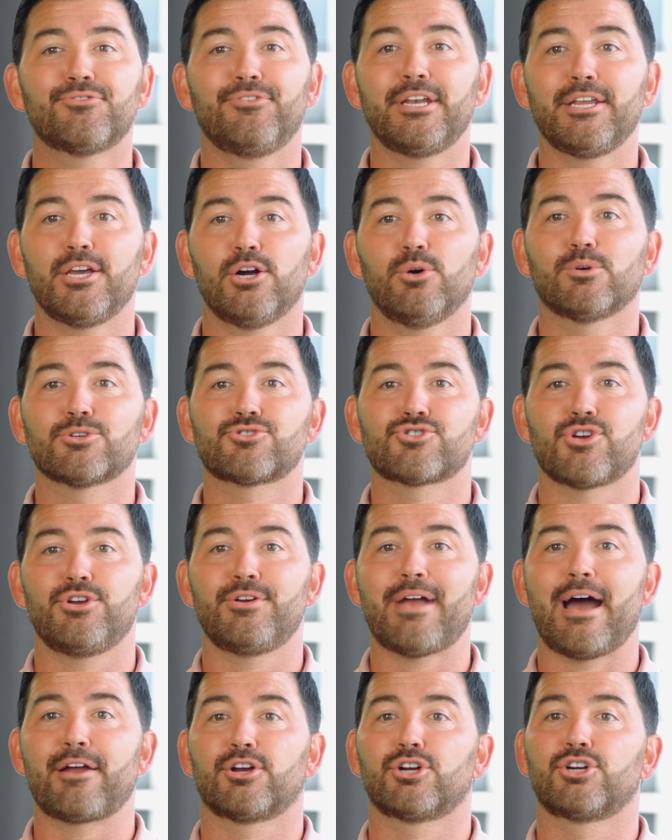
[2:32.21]
video will show you
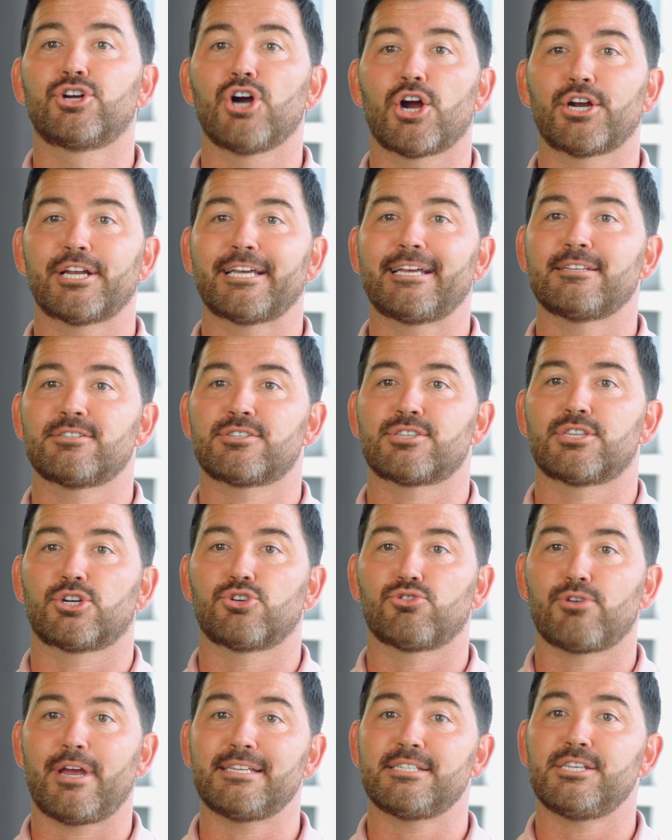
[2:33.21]
how to guard against the
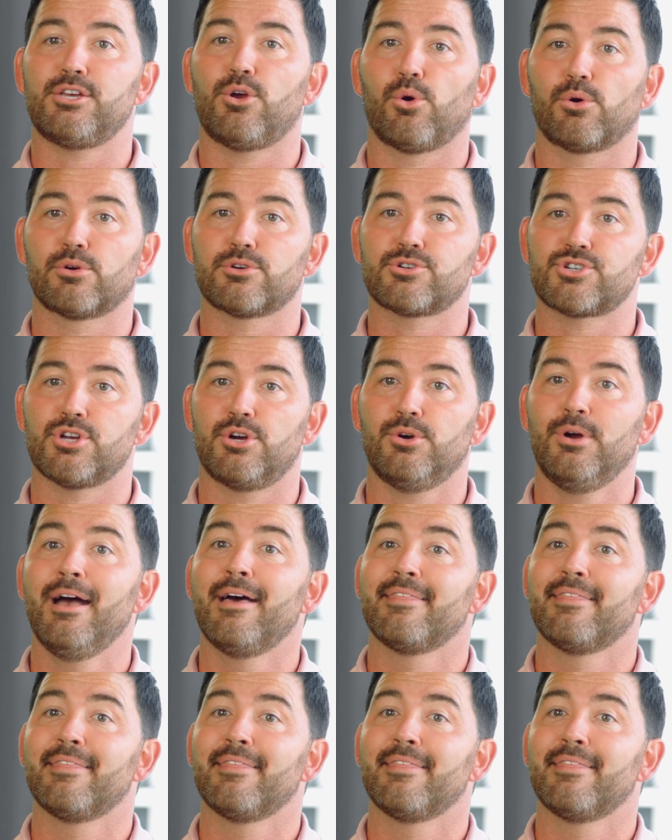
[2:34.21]
crazy horror show